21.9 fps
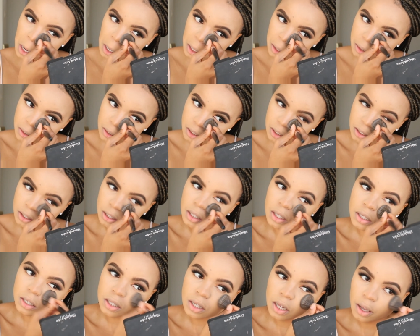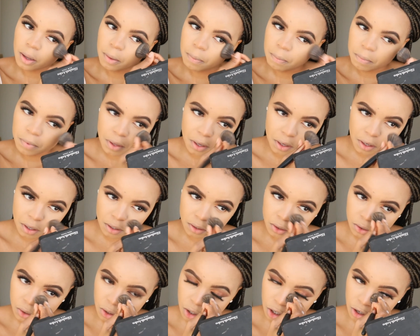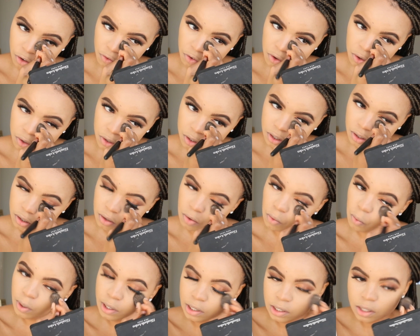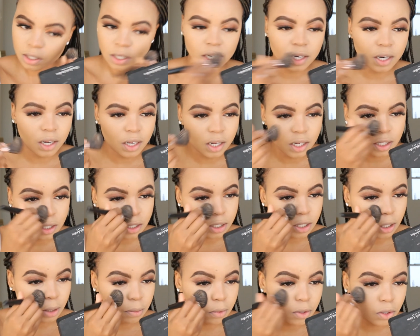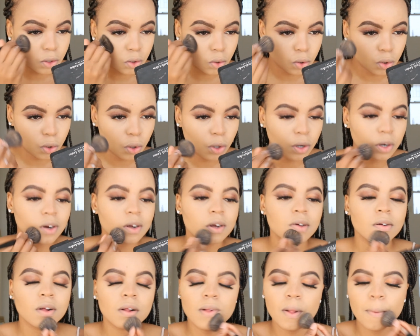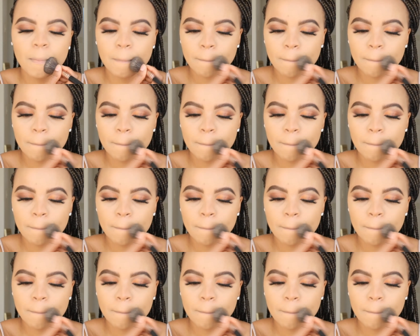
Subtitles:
It's still the same thing. So if you want an in-depth tutorial,